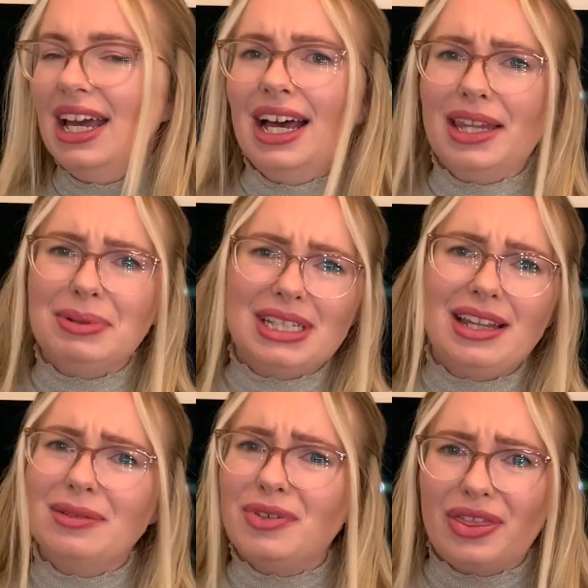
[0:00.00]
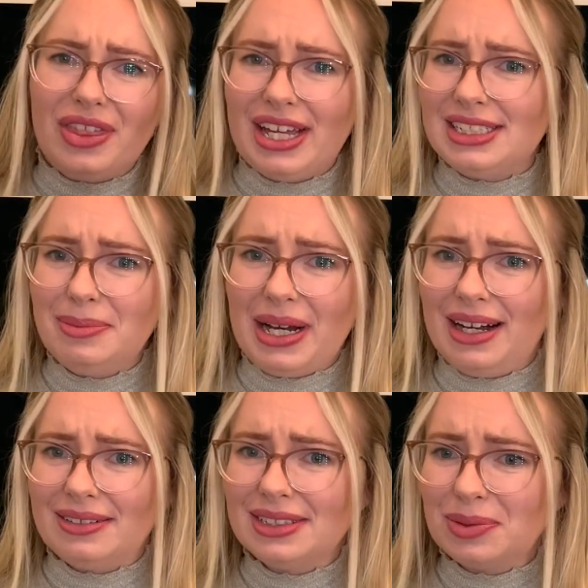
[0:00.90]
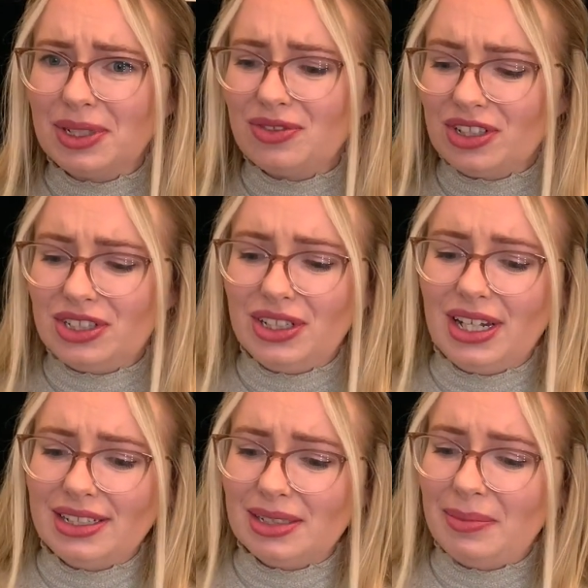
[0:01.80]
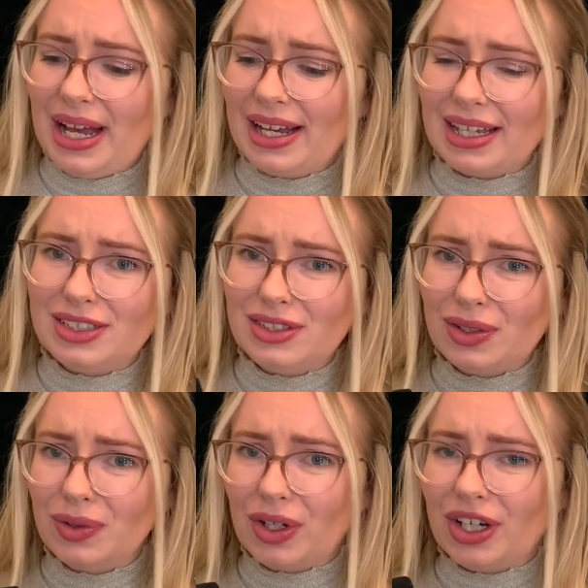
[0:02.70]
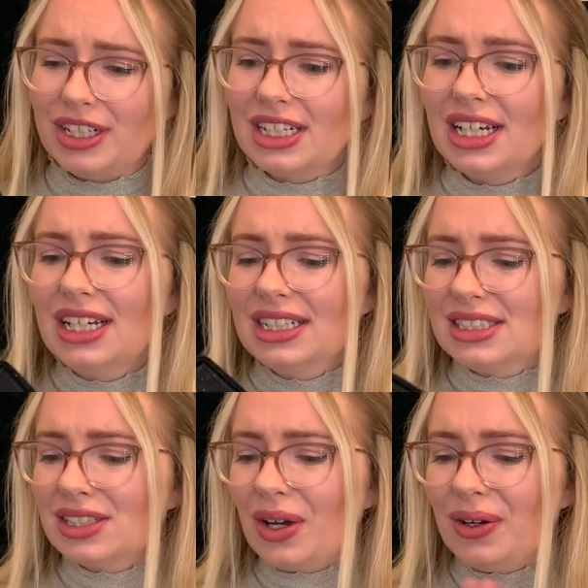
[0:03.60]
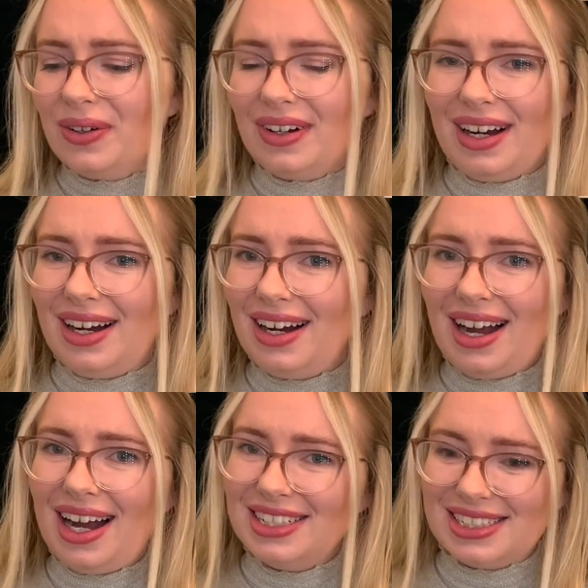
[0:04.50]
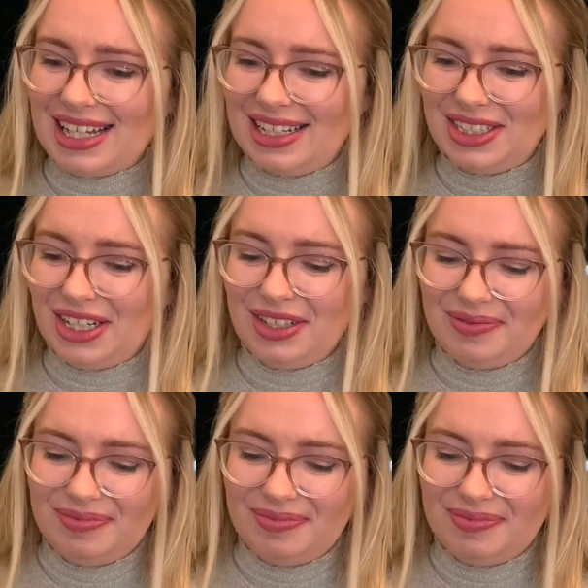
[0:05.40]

And they were selling them for £30, which for a Dune London bag is so good. So I just had to.